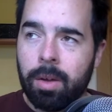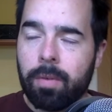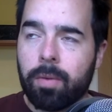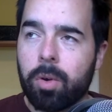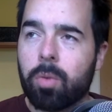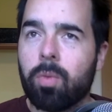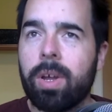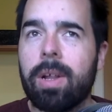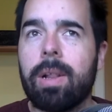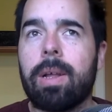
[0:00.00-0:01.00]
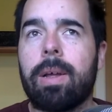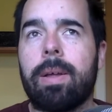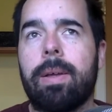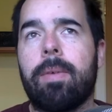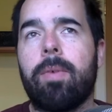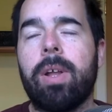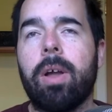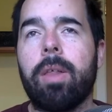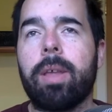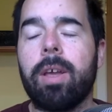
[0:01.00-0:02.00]
first real
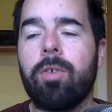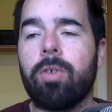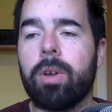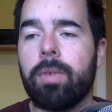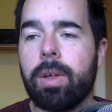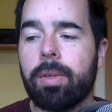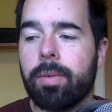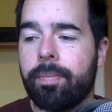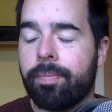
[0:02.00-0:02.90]
realization of this.